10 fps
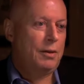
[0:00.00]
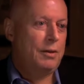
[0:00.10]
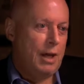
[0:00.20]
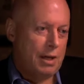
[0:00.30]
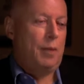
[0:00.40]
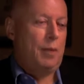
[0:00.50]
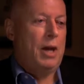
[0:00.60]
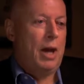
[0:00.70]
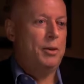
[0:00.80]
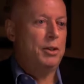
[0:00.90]
They can't
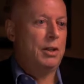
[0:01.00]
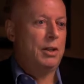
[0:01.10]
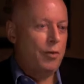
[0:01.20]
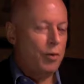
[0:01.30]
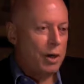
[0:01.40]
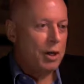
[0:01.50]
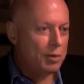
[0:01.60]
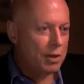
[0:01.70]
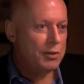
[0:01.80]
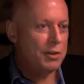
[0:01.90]
be happy till everyone else
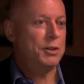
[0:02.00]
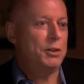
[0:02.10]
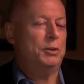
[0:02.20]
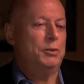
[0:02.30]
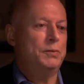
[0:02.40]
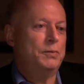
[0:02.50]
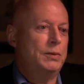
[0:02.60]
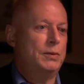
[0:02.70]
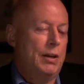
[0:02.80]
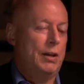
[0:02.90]
believes it too.
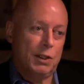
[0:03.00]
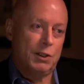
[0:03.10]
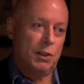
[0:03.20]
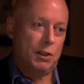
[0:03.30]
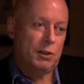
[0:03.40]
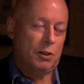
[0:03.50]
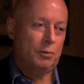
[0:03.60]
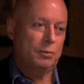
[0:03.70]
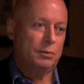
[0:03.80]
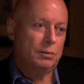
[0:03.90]
And that's sinister,
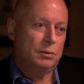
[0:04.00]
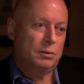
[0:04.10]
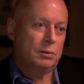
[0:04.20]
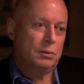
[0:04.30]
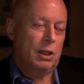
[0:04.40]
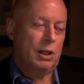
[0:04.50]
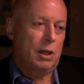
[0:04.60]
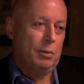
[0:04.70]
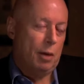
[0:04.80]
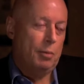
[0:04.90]

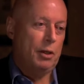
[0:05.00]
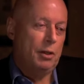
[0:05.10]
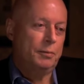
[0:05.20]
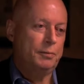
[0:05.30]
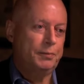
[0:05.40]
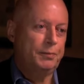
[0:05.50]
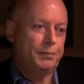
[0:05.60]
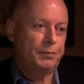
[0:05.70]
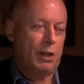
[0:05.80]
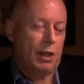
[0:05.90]
in my opinion,
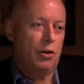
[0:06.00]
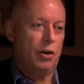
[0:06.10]
and